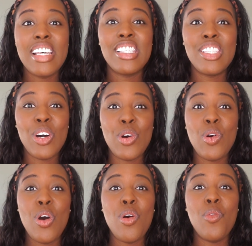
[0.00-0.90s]

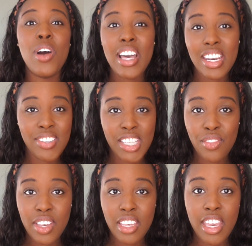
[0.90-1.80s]
So what kind of
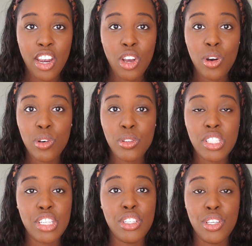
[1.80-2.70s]
self-care
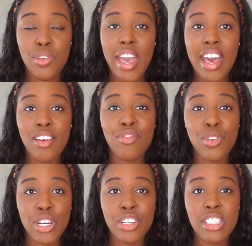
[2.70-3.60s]
goals do you have
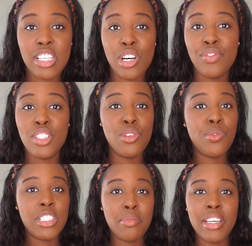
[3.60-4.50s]
for yourself? Do you
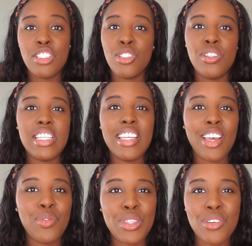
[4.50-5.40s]
want to make sure you
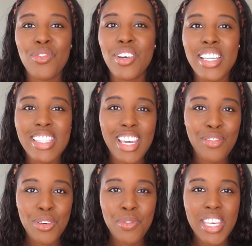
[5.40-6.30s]
connect with your friends
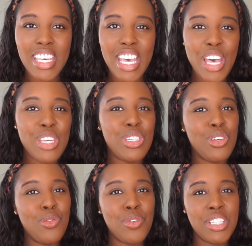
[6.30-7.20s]
every week? Do
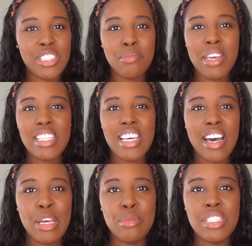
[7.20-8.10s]
you want to make
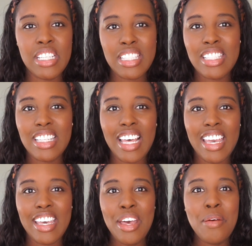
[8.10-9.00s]
time just to
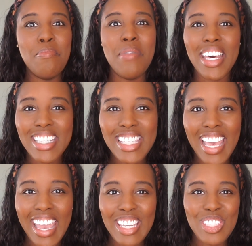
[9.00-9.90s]
like
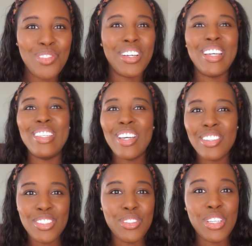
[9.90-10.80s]
meditate? Do you want
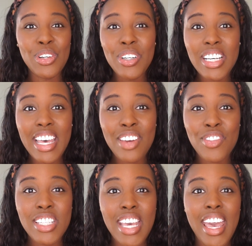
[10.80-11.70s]
to do yoga
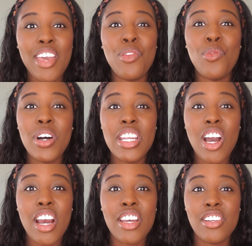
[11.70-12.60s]
every day? What
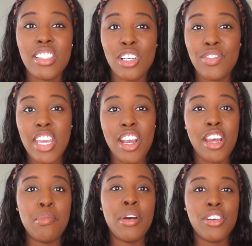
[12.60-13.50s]
are your self-care
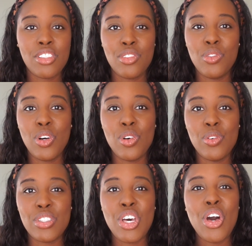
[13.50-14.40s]
and personal
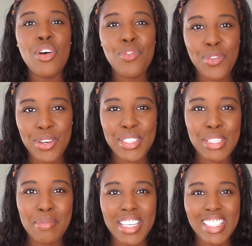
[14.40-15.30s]
goals for the
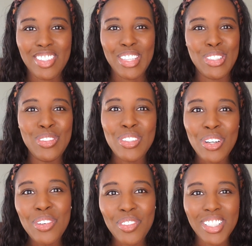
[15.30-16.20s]
semester that you
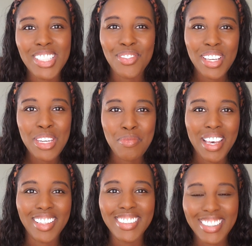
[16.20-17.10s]
don't want to forget
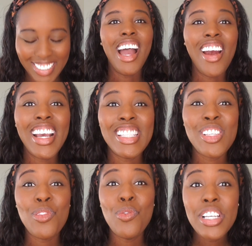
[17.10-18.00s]
about? All right,
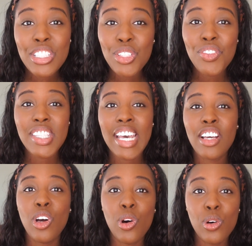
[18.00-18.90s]
so once you
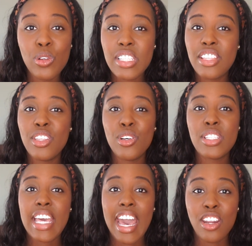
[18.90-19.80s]
set goals in those
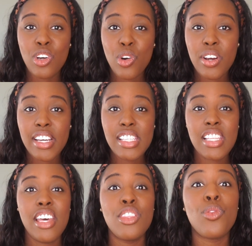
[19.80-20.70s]
categories,
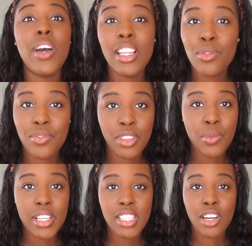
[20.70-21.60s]
the
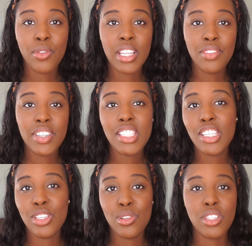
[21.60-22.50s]
ones that are relevant to
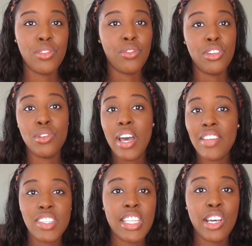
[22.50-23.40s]
you, so you don't
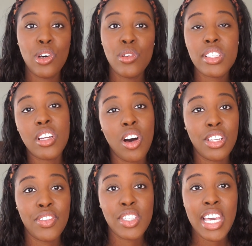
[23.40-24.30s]
have to set goals in all
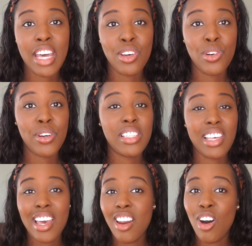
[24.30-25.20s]
of those categories
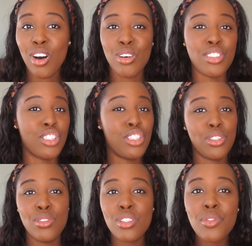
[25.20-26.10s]
at all, just
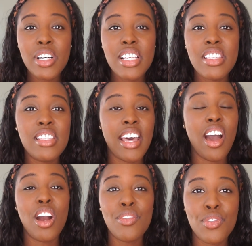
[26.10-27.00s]
choose the ones
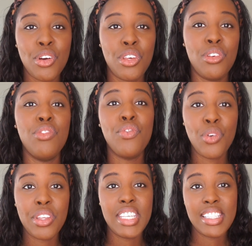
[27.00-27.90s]
that are for you
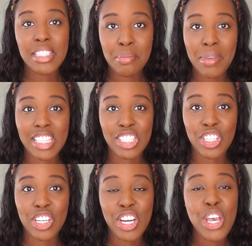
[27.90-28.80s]
for this
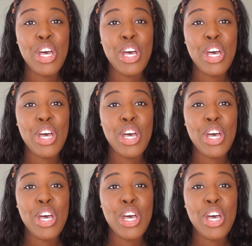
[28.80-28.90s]
semester.